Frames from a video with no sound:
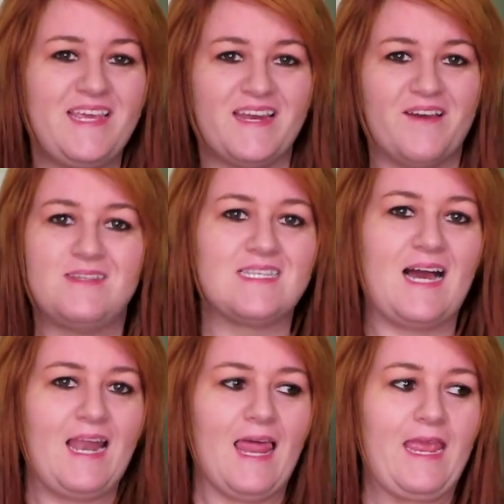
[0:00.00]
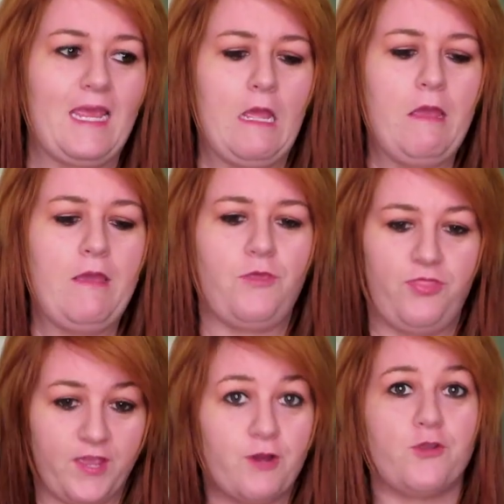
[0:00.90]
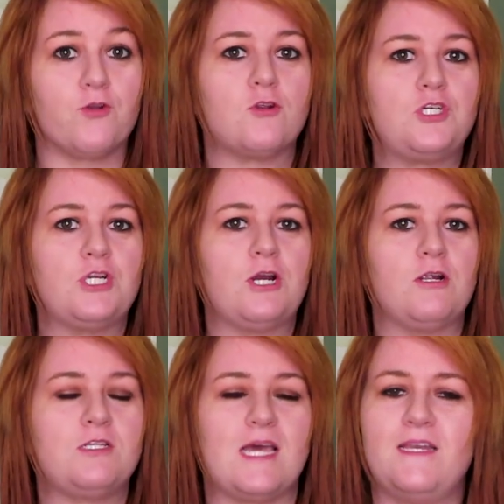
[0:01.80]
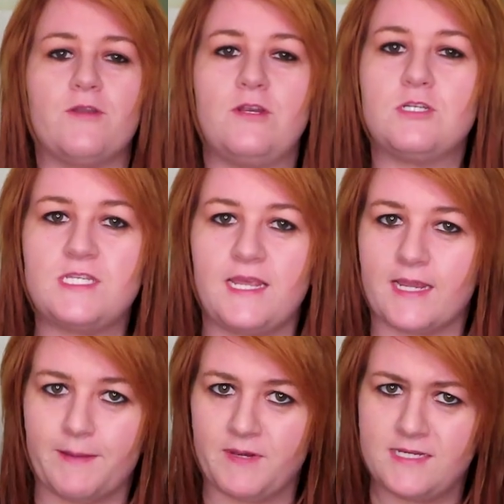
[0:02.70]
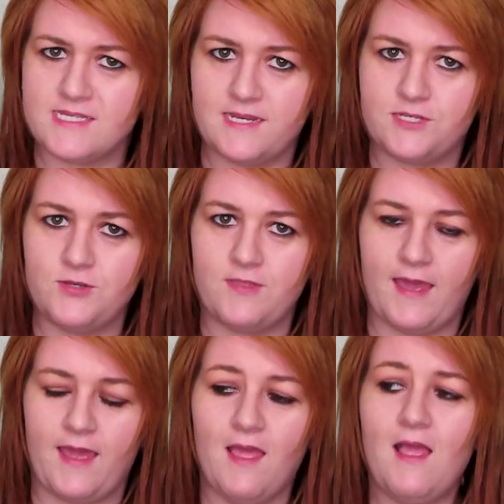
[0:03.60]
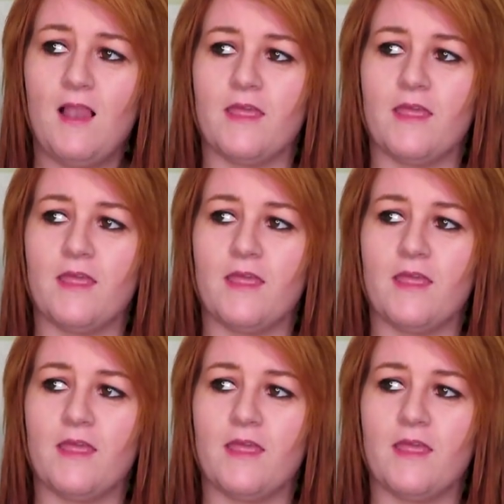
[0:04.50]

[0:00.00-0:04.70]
You know, it's not like they're your shirts. I don't understand companies that do that.